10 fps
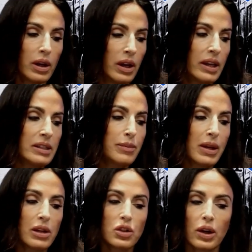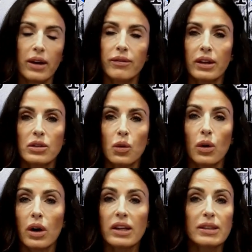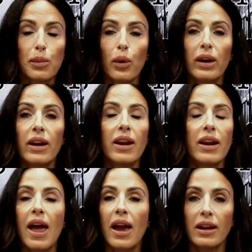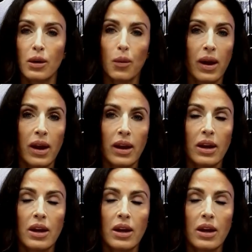is being trafficked or exploited in any way,